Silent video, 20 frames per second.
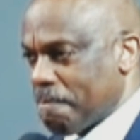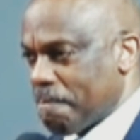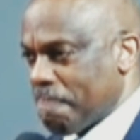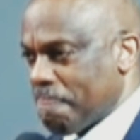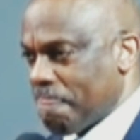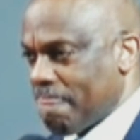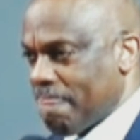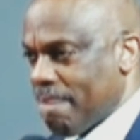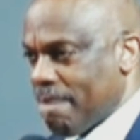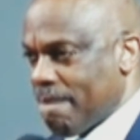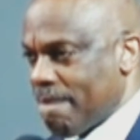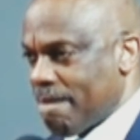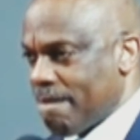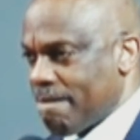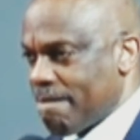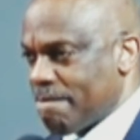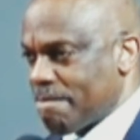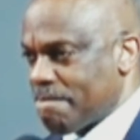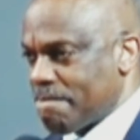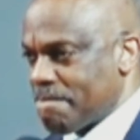
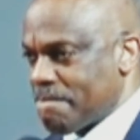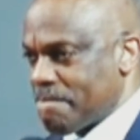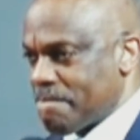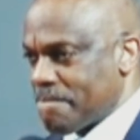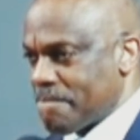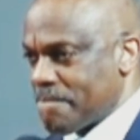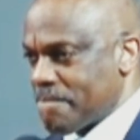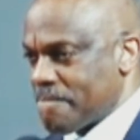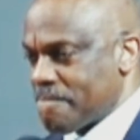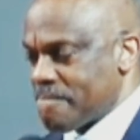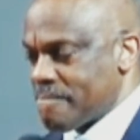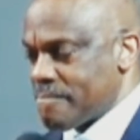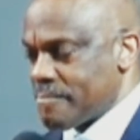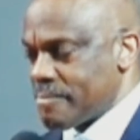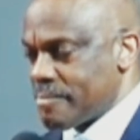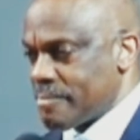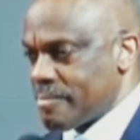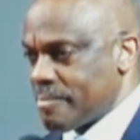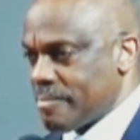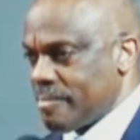
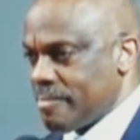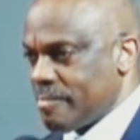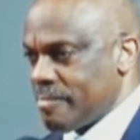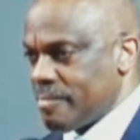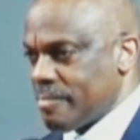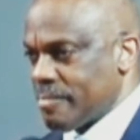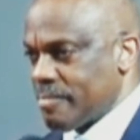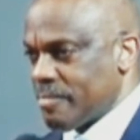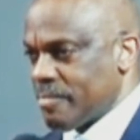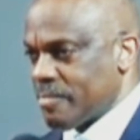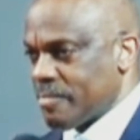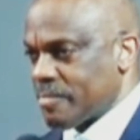No one is speaking in this clip.